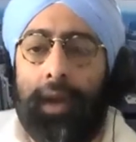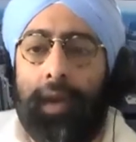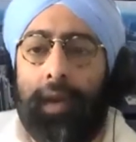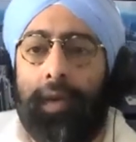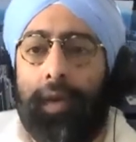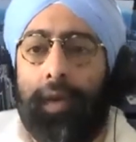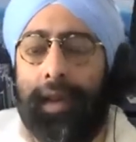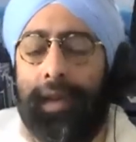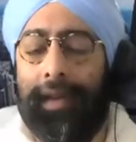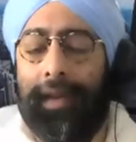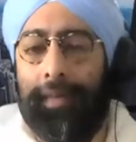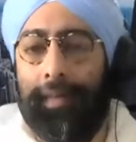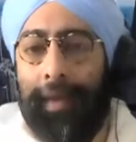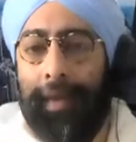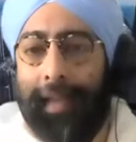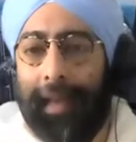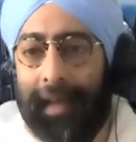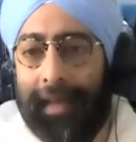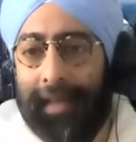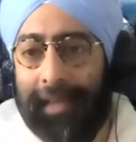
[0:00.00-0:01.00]
going to
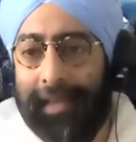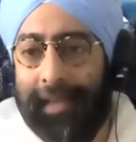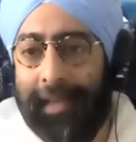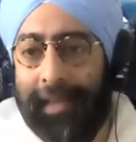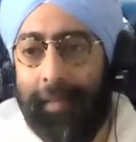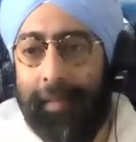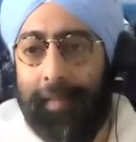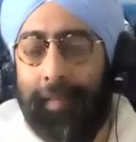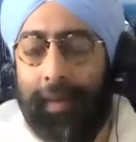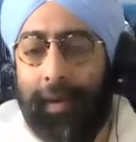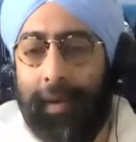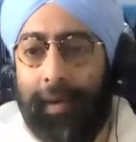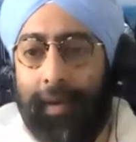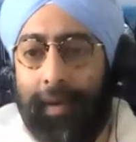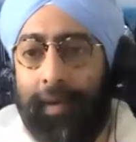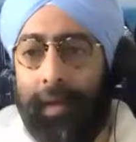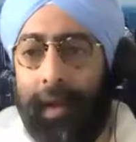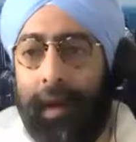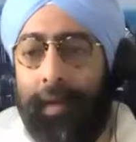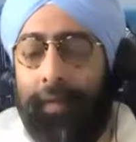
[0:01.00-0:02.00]
be that
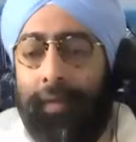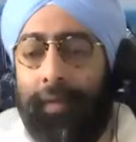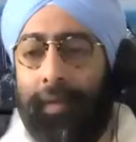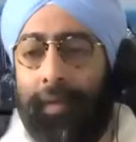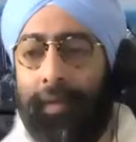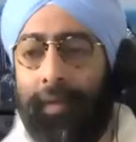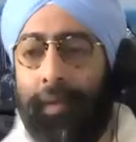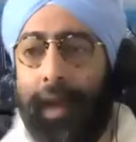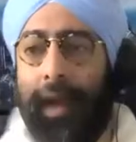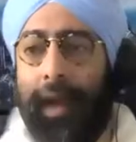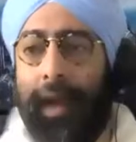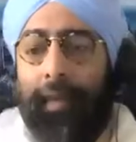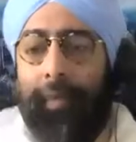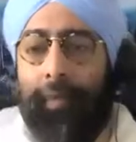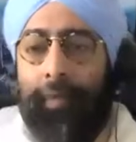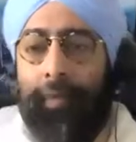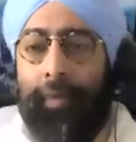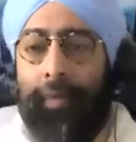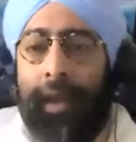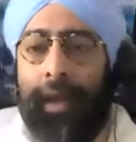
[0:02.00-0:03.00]
simple, novel way to
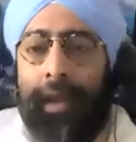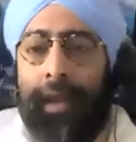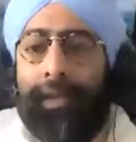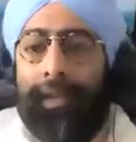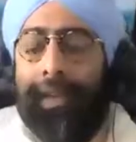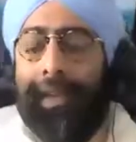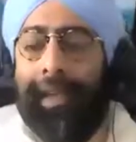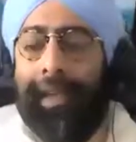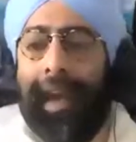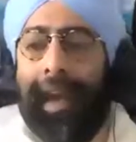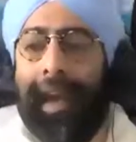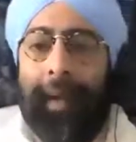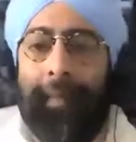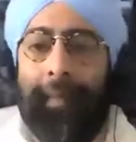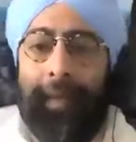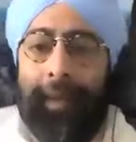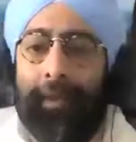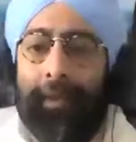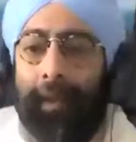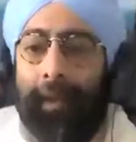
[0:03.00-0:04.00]
bridge the gap
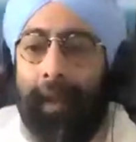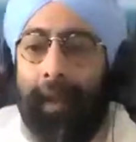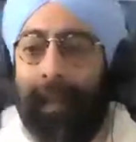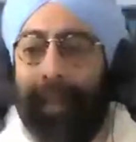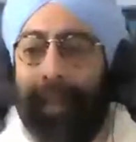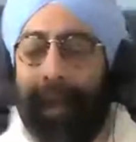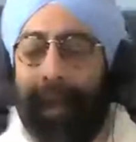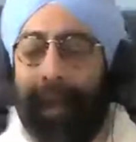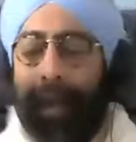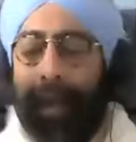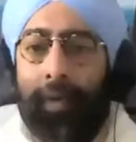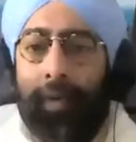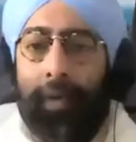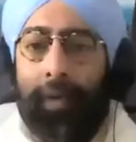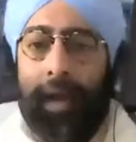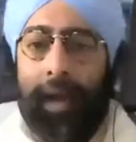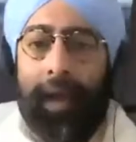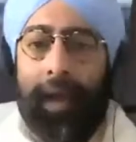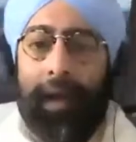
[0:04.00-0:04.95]
between that boring